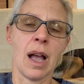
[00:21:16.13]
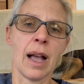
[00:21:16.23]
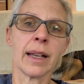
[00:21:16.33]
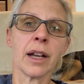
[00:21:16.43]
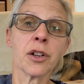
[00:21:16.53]

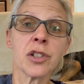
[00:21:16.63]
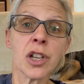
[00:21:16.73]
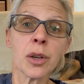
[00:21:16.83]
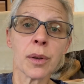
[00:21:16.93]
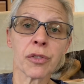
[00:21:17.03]
I
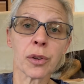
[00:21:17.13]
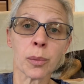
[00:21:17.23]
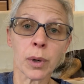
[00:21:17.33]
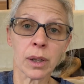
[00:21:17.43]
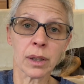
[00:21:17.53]
guarantee you, if there
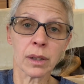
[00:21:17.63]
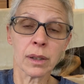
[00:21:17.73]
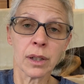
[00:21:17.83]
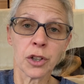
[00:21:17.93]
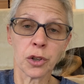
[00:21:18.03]
were,
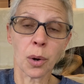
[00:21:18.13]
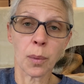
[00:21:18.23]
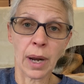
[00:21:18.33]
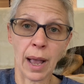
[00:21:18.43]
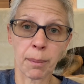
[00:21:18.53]
you know what
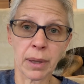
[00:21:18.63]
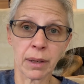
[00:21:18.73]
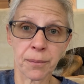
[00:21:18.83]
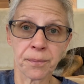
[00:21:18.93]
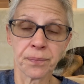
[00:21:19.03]
would
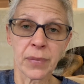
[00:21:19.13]
happen?